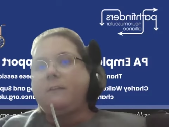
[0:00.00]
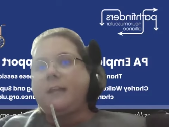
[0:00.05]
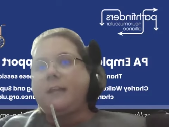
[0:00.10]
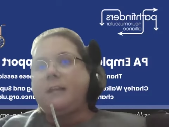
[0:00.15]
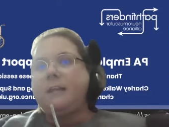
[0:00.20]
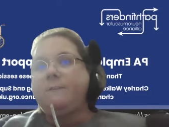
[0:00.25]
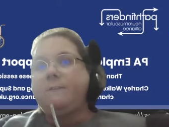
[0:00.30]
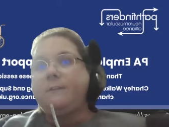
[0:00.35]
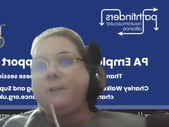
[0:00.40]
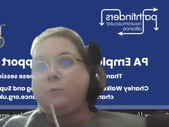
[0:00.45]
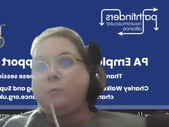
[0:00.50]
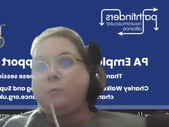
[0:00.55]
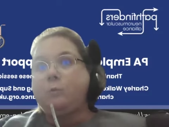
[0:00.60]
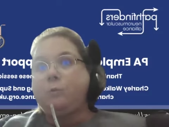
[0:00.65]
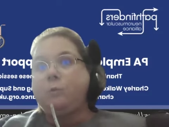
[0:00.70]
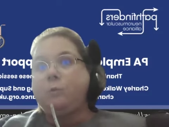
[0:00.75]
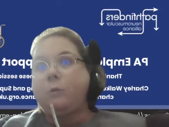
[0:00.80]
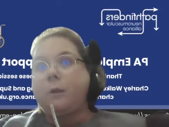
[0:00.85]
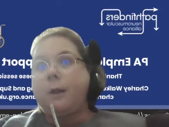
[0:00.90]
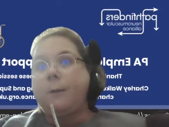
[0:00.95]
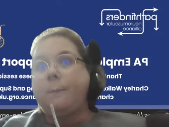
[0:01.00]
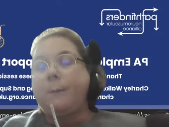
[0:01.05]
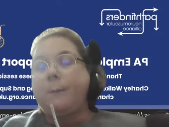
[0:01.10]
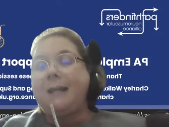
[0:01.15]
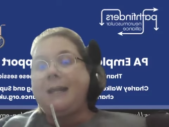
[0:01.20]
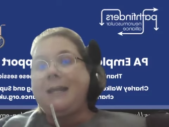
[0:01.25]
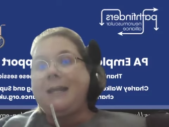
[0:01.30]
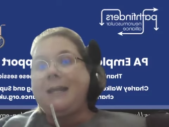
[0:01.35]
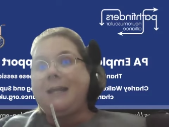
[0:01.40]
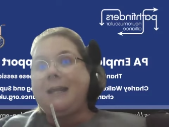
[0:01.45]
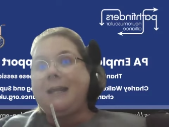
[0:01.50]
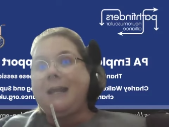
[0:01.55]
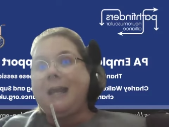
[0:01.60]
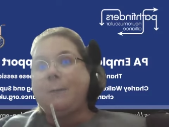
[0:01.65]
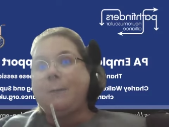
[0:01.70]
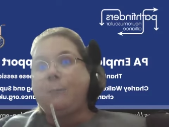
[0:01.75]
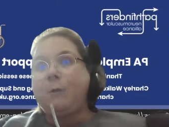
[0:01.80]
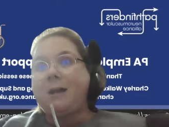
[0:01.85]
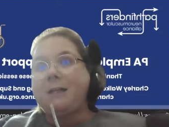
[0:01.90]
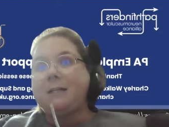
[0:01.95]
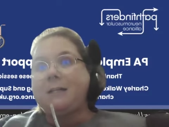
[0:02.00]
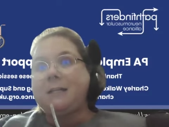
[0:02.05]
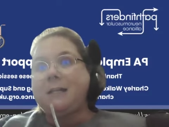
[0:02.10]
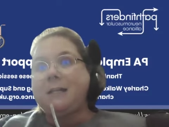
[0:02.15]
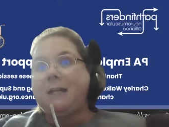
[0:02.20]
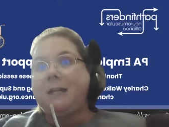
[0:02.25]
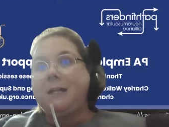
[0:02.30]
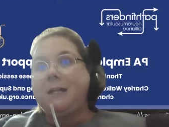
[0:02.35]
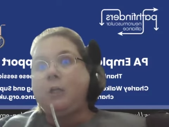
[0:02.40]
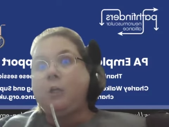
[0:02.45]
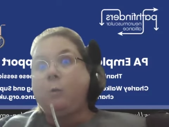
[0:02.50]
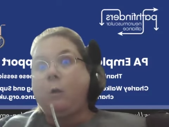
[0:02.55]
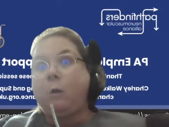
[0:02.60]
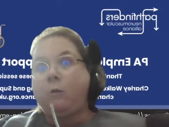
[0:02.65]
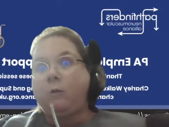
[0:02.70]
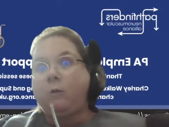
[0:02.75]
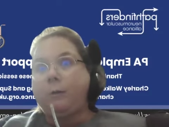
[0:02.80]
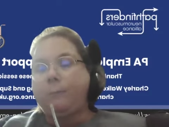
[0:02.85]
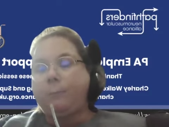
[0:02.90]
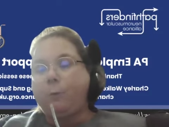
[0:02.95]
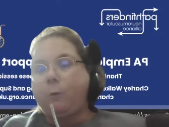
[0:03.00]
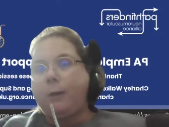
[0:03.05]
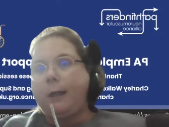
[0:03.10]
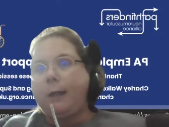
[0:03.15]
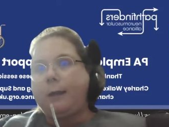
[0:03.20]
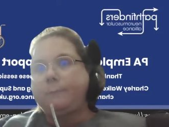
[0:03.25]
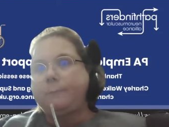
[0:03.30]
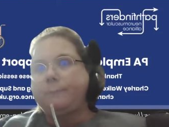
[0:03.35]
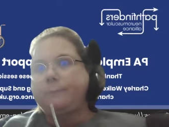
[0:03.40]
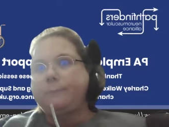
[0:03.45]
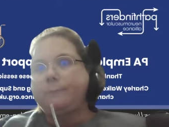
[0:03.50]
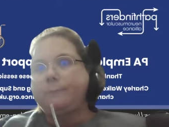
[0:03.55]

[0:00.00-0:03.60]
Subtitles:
as individuals, but legally and practically, you are an employer.